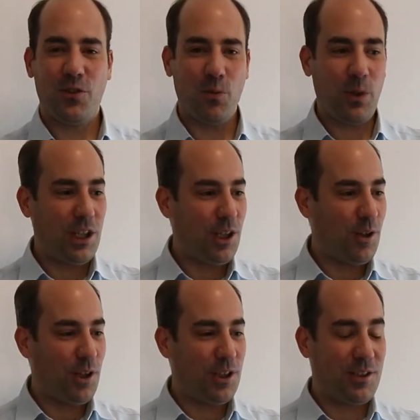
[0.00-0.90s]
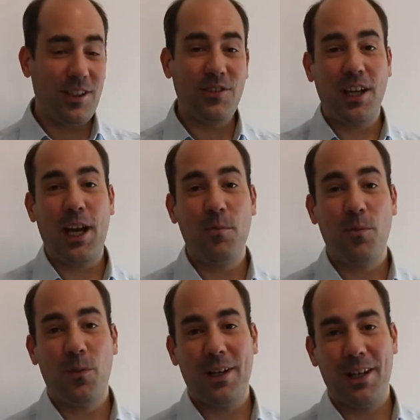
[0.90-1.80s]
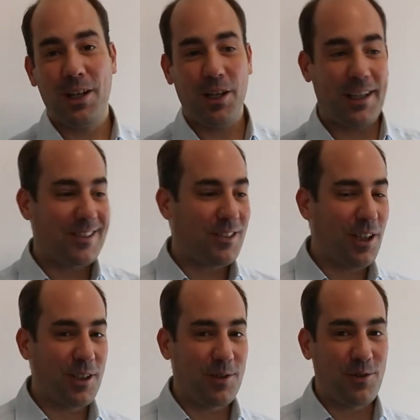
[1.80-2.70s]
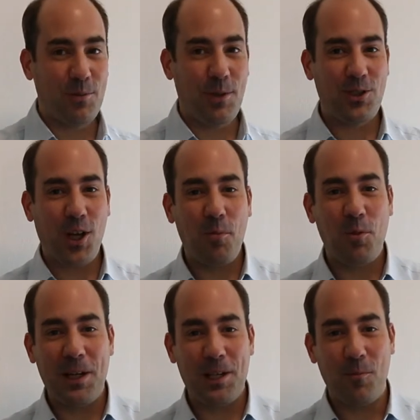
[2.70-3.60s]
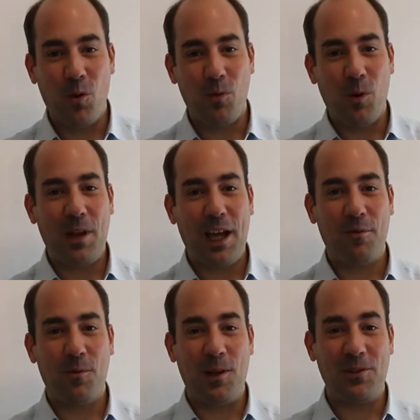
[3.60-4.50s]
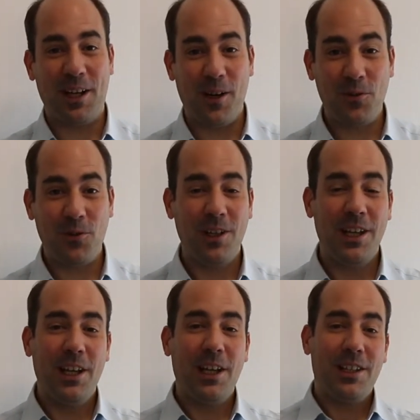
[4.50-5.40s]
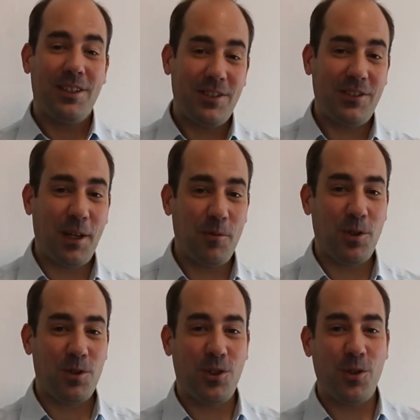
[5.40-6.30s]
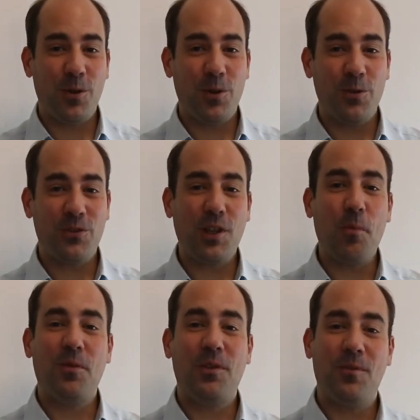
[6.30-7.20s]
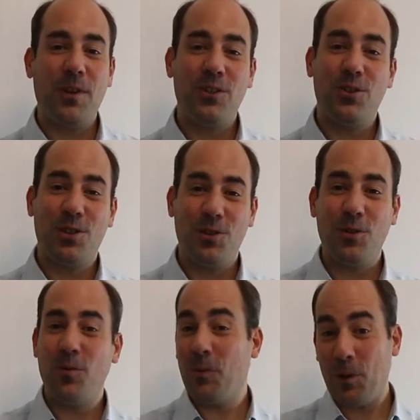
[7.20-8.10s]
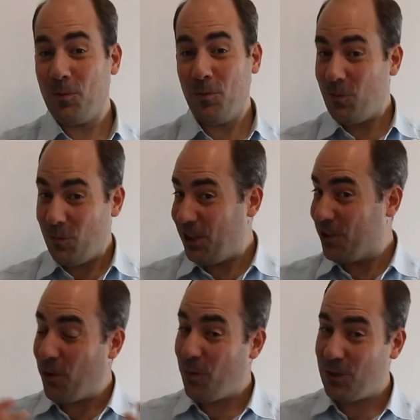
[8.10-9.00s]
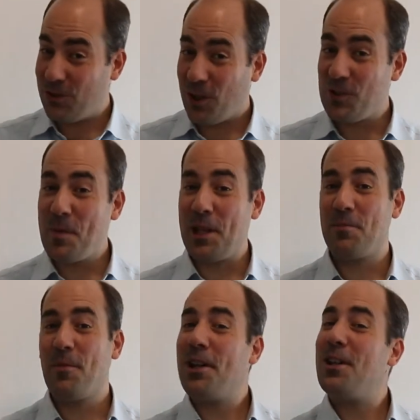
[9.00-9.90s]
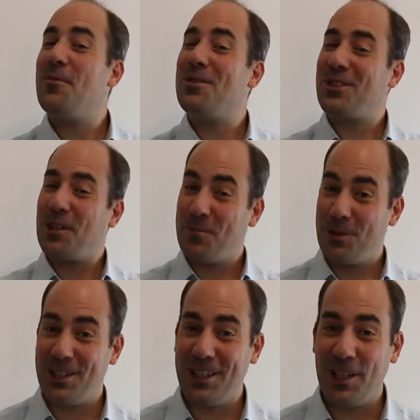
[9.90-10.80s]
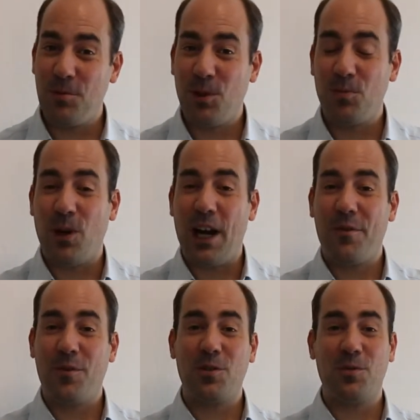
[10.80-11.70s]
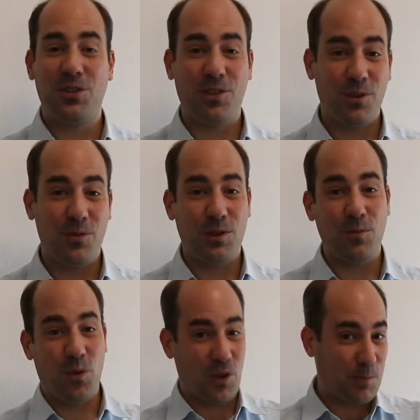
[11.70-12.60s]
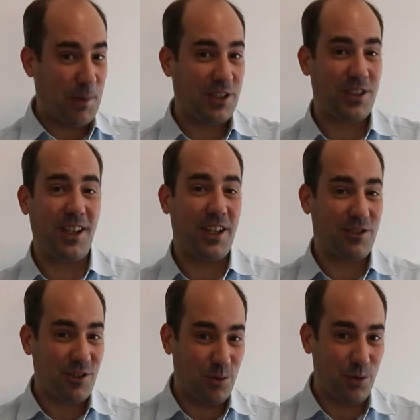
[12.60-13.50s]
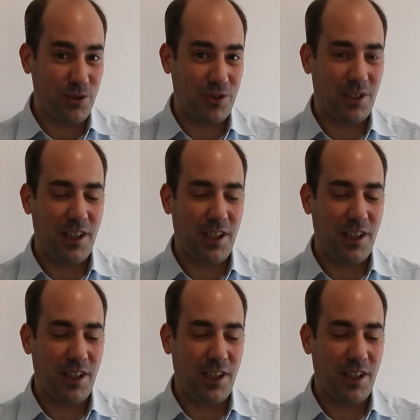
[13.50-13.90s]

This time it's not so much upgrading more what we have around the house. This time we're going to show you some of the things you could do when we start spending money, we start putting in a little bit more effort, we start using more specialized tools.